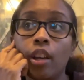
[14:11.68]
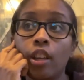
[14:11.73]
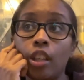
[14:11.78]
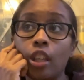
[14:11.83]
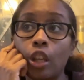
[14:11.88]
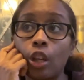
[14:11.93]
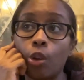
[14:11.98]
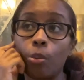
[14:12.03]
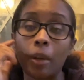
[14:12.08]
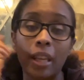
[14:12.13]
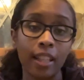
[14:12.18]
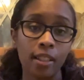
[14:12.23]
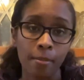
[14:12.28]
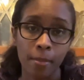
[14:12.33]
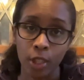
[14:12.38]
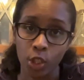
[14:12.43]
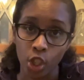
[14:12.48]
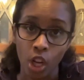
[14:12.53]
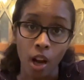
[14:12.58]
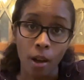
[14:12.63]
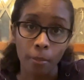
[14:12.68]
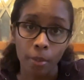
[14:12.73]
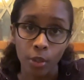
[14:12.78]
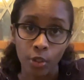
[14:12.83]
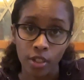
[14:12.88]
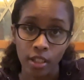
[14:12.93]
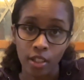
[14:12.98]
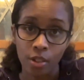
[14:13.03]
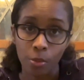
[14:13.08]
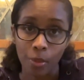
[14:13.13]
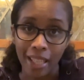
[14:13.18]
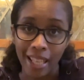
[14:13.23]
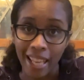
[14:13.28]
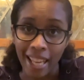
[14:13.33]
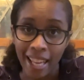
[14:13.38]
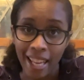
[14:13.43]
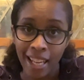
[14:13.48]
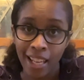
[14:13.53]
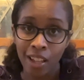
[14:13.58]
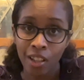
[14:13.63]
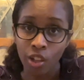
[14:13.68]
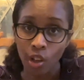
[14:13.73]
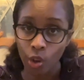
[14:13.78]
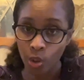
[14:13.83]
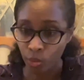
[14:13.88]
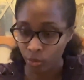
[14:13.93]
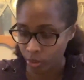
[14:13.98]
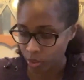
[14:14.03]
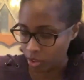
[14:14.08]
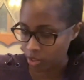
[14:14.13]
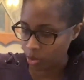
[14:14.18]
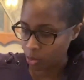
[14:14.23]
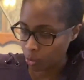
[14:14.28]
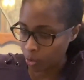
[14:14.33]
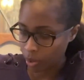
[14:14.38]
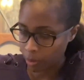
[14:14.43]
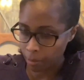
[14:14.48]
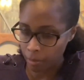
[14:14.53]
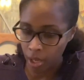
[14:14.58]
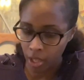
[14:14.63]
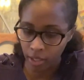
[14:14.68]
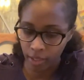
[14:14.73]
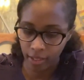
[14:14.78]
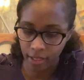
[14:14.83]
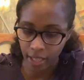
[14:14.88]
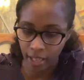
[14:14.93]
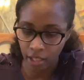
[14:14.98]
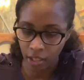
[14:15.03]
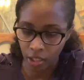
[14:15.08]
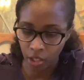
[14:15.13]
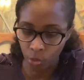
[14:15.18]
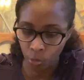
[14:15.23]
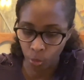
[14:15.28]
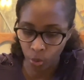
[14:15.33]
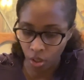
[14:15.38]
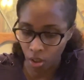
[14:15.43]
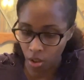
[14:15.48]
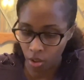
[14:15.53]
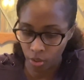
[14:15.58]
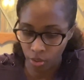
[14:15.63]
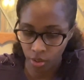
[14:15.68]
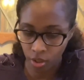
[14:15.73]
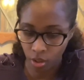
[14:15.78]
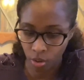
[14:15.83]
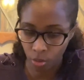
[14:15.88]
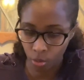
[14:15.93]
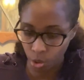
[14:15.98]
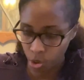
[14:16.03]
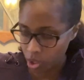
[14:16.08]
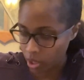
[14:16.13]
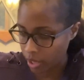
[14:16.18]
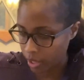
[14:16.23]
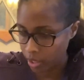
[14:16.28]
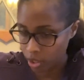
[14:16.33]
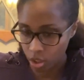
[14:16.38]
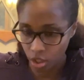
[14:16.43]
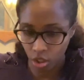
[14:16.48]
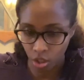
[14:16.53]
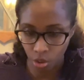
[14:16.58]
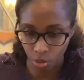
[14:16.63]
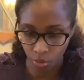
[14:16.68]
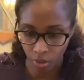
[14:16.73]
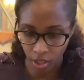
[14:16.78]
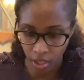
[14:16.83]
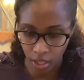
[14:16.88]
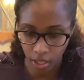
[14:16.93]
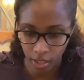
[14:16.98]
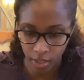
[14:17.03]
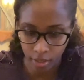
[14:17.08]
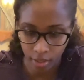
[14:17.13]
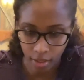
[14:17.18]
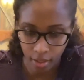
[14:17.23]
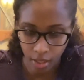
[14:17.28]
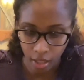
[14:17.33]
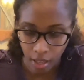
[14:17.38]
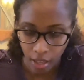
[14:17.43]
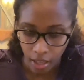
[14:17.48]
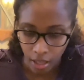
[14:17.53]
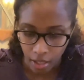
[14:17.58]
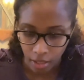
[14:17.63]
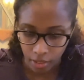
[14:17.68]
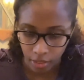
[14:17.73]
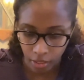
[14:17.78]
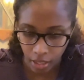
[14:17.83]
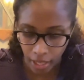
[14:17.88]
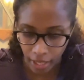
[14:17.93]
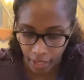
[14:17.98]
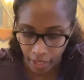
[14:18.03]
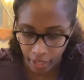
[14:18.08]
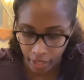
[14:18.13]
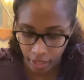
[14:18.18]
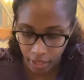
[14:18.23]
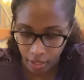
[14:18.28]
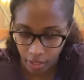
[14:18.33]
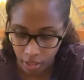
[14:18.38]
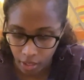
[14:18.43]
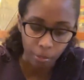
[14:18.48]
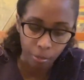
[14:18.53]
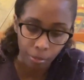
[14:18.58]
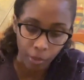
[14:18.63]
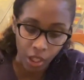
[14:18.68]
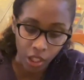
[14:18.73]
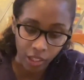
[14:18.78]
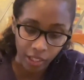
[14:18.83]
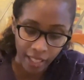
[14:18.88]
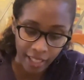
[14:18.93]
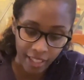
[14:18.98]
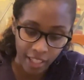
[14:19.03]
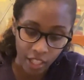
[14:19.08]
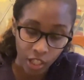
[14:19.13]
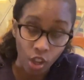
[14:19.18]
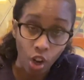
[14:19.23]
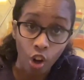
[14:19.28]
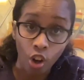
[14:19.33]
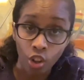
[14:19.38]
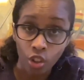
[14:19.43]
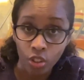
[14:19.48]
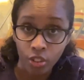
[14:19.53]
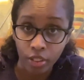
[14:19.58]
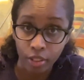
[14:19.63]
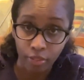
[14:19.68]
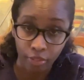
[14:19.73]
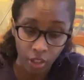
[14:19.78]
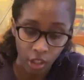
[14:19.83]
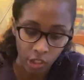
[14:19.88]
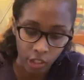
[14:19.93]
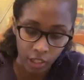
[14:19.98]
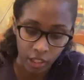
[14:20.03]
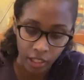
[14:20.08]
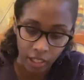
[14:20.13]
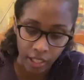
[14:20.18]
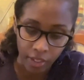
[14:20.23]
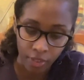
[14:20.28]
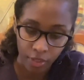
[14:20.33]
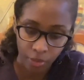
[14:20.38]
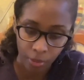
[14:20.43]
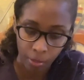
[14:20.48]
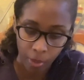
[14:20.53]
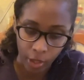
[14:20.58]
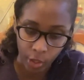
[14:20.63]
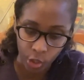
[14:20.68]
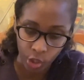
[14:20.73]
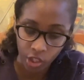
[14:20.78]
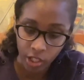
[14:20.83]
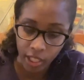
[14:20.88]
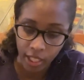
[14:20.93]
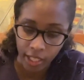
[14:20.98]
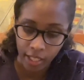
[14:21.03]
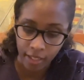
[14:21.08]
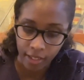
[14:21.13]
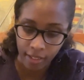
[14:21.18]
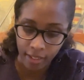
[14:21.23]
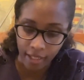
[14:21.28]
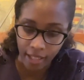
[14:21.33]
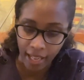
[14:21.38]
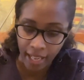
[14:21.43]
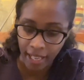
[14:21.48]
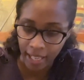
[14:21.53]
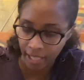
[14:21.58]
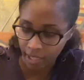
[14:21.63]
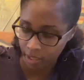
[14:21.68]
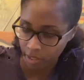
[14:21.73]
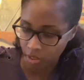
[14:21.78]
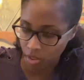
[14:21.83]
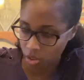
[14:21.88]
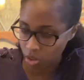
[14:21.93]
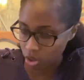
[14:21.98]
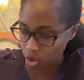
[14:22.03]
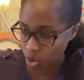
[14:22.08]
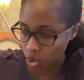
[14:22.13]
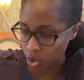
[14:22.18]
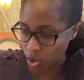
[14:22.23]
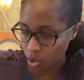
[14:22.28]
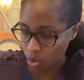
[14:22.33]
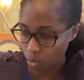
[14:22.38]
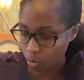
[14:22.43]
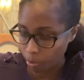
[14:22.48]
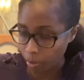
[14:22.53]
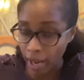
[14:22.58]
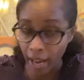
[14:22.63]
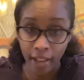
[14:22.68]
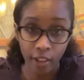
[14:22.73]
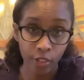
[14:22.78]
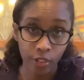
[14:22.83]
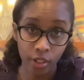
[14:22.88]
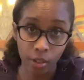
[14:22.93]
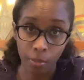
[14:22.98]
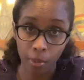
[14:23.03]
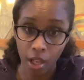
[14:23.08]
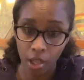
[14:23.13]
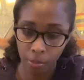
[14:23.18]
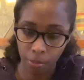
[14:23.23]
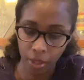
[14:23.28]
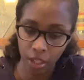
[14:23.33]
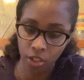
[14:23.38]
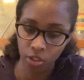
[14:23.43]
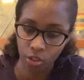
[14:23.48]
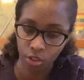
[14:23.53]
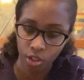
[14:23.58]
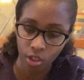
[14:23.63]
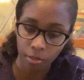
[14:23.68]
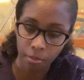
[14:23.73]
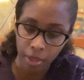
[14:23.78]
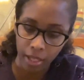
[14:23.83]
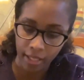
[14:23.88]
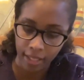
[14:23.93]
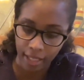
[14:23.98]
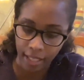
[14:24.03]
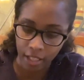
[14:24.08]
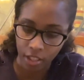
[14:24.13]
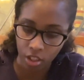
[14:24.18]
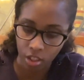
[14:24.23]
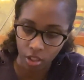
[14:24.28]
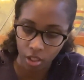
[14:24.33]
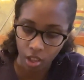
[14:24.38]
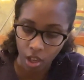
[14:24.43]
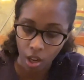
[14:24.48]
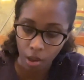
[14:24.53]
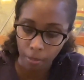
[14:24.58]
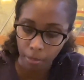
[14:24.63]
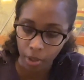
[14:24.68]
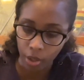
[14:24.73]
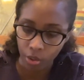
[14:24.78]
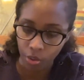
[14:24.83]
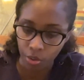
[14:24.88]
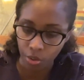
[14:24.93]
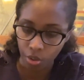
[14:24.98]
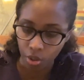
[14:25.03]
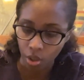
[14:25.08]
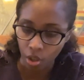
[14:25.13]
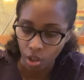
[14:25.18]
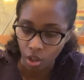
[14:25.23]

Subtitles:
you know, make as much compost as we can over these winter months. And then we're also trying to do things like collecting all the fallen leaves from our trees and, you know, pile them up either to mix into the compost